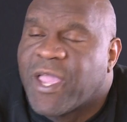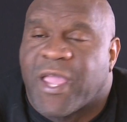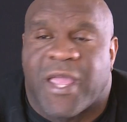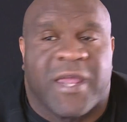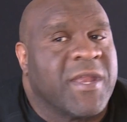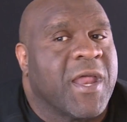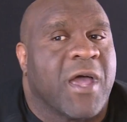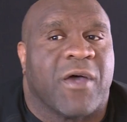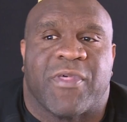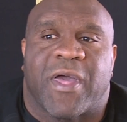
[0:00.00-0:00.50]

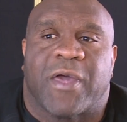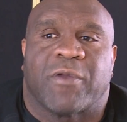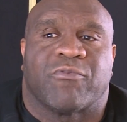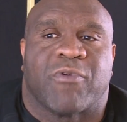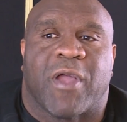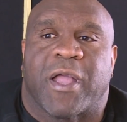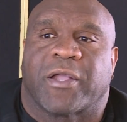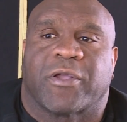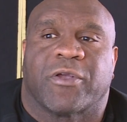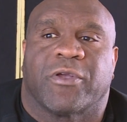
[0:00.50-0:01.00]
And now that
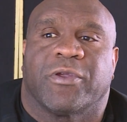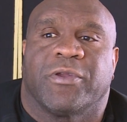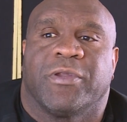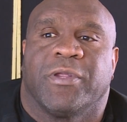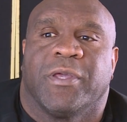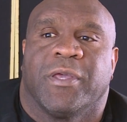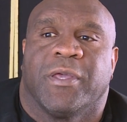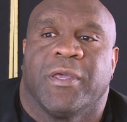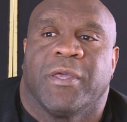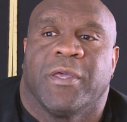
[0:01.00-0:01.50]

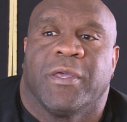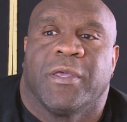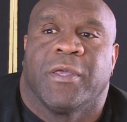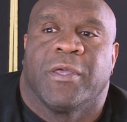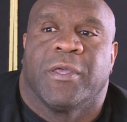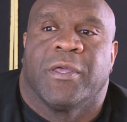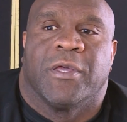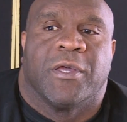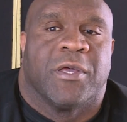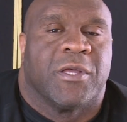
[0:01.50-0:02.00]
record,
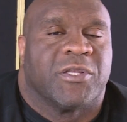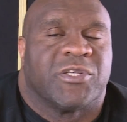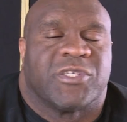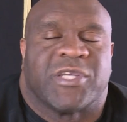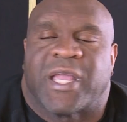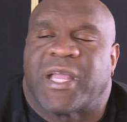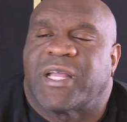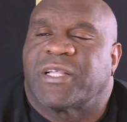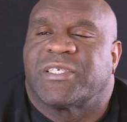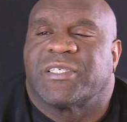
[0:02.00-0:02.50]

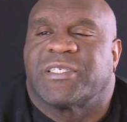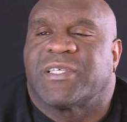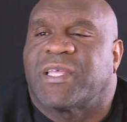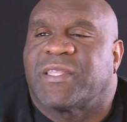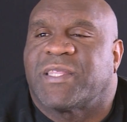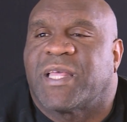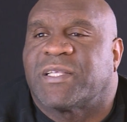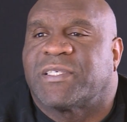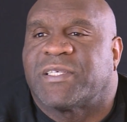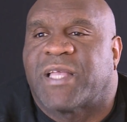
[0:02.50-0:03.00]
chances
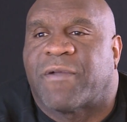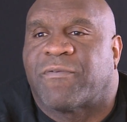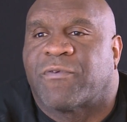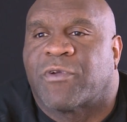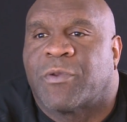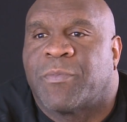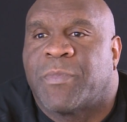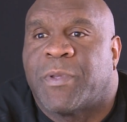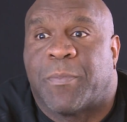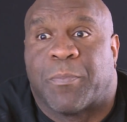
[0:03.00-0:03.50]
that that's ever
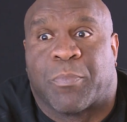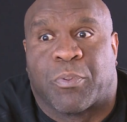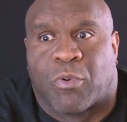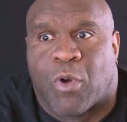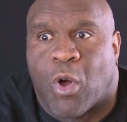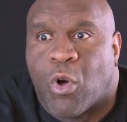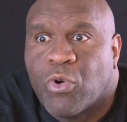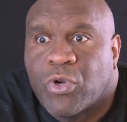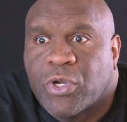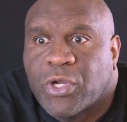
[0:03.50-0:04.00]
going to be
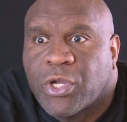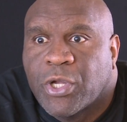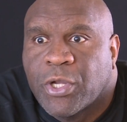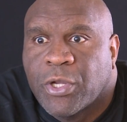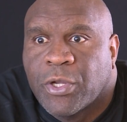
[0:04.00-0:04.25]
broke,